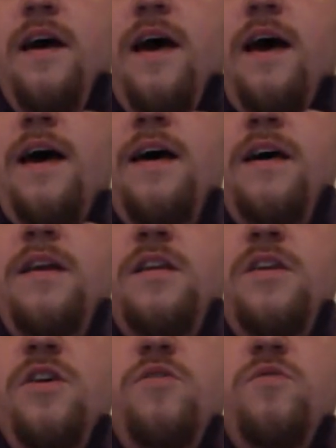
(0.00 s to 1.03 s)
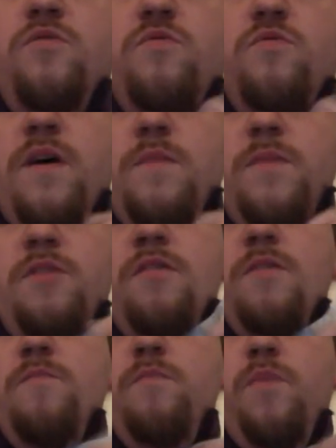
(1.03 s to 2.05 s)
and you wrap it around
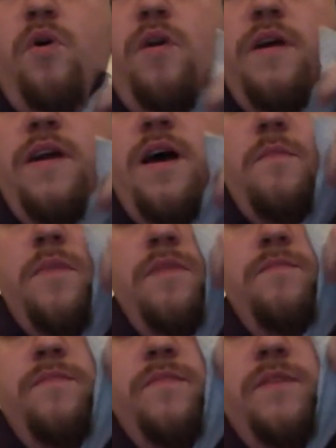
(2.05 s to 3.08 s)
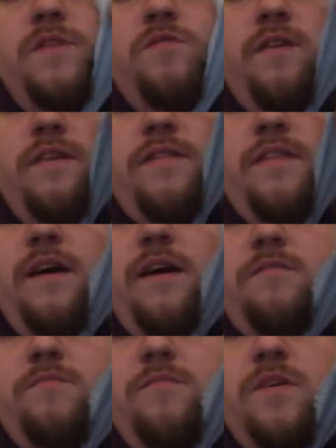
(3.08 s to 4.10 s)
and pull it up right there,
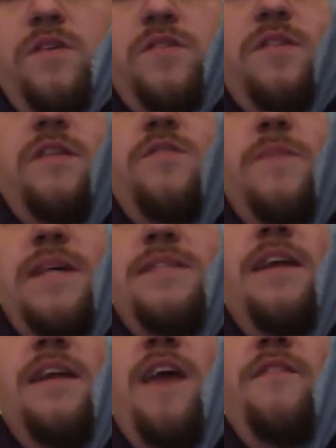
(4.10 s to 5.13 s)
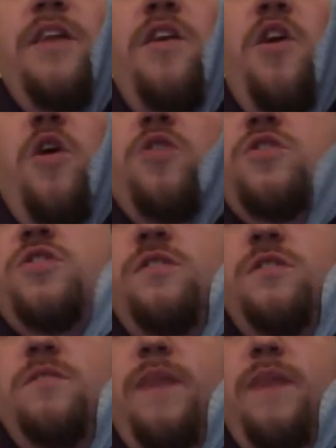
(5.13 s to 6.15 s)
so that you basically have a knot,
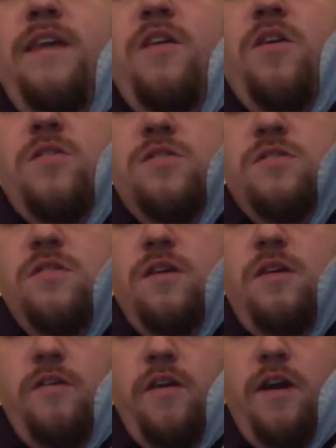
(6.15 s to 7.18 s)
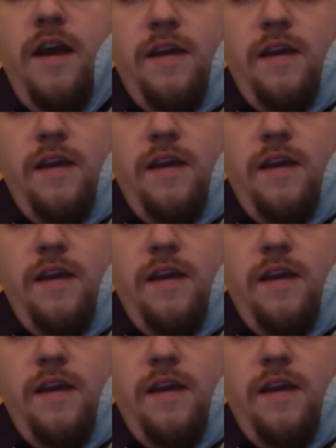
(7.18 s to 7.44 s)
plain knot around your neck.